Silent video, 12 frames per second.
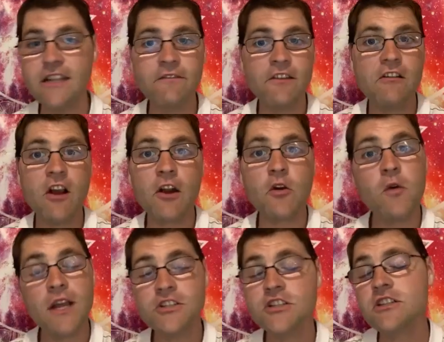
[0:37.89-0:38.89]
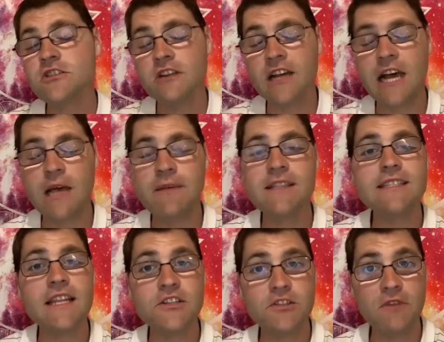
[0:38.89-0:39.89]
If there are questions or comments
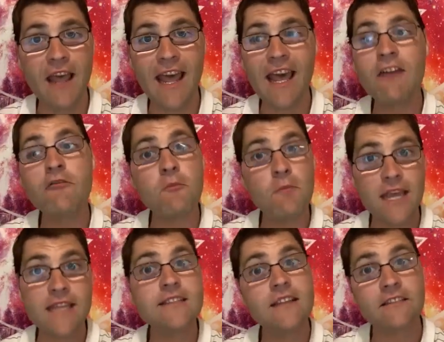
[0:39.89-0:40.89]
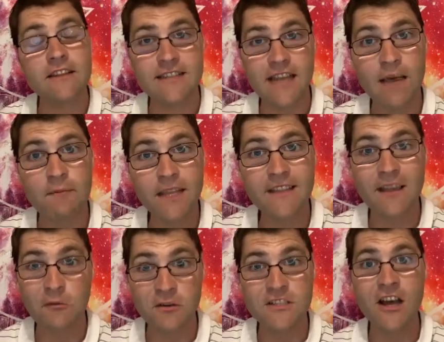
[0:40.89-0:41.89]
that you have based on the topic
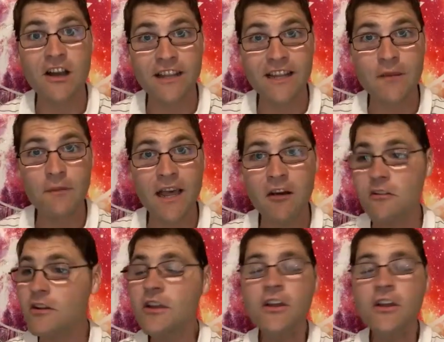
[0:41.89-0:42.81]
that we're talking about,